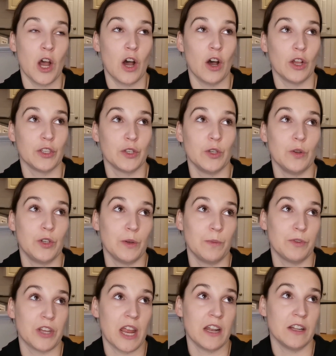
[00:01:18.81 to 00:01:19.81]
also
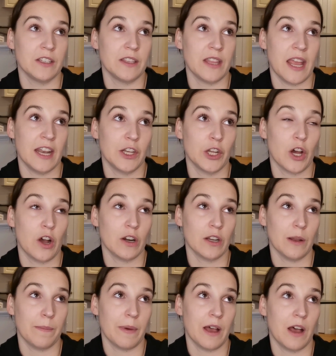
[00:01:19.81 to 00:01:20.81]
YouTube channels that
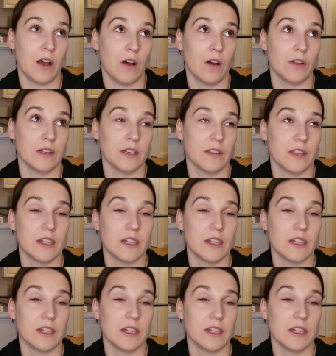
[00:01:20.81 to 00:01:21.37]
talked about